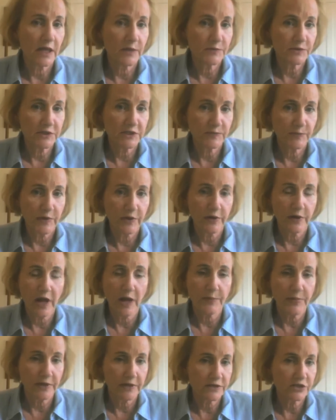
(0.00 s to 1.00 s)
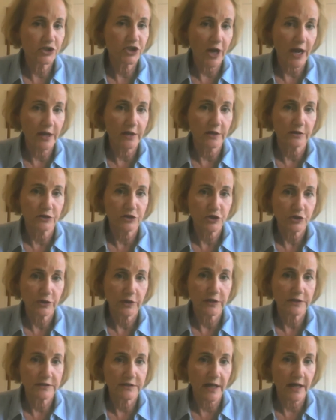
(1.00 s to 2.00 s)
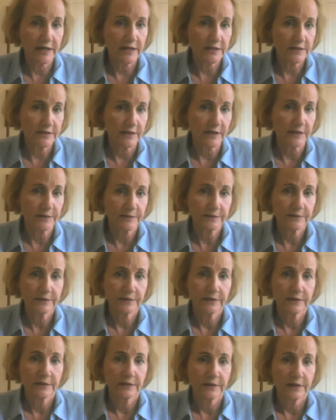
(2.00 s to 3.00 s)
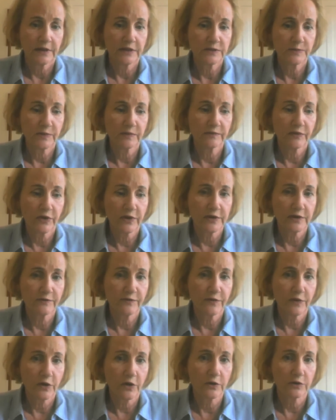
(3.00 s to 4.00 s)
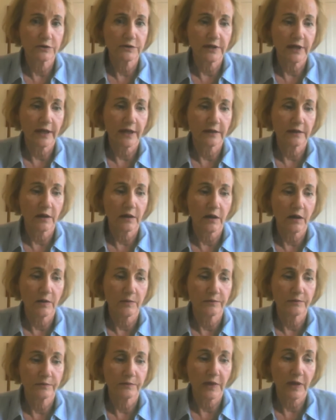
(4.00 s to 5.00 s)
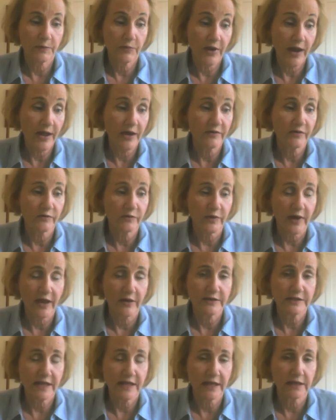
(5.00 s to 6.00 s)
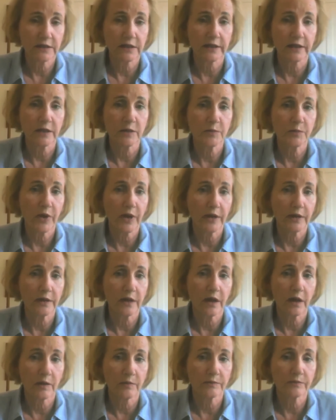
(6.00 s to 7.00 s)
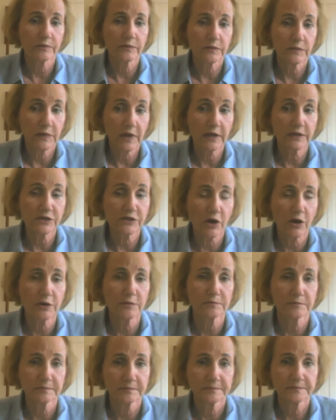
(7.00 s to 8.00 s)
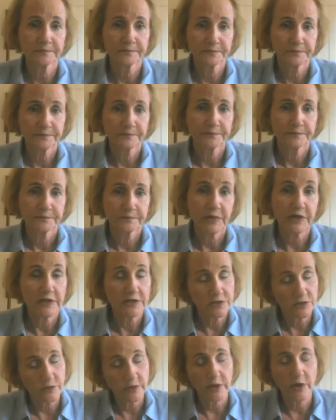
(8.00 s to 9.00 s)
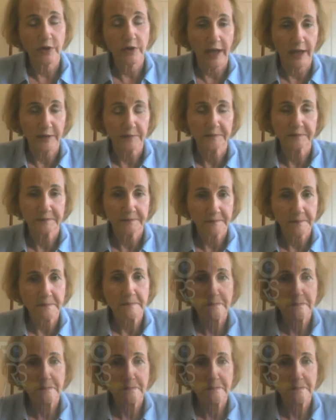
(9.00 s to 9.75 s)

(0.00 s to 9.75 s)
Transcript: keeps his spirit up, but it's a challenge. It's not easy. It's been very difficult, and I'm proud of him for how he's handling it, but yeah, it's hard. But he's taking it as a